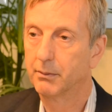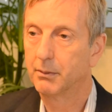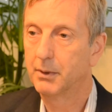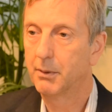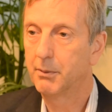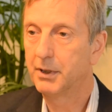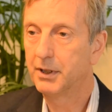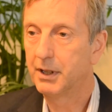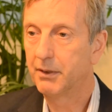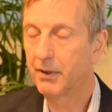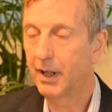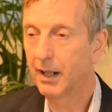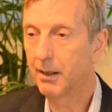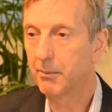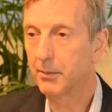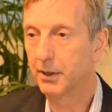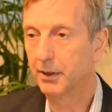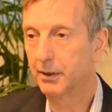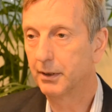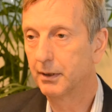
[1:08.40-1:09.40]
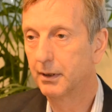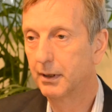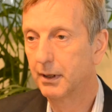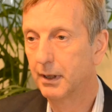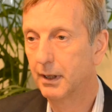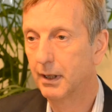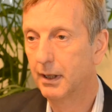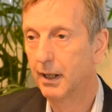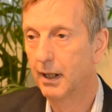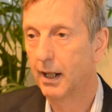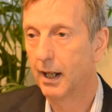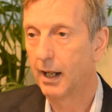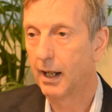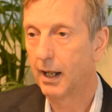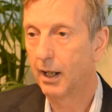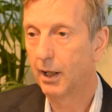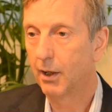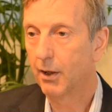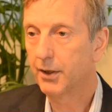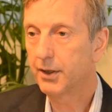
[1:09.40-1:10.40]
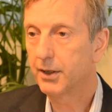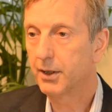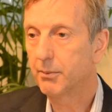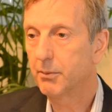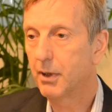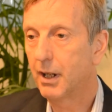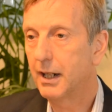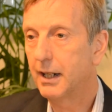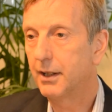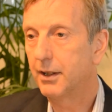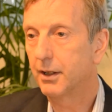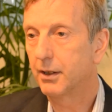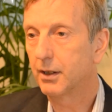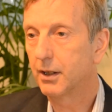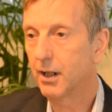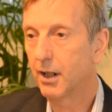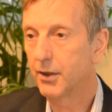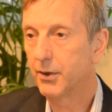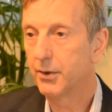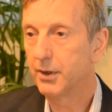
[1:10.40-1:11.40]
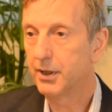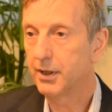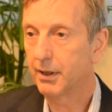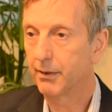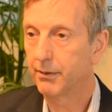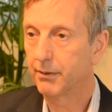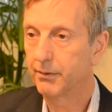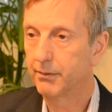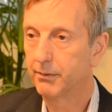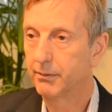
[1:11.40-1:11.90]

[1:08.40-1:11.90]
Well, with development, a lot of the way that countries have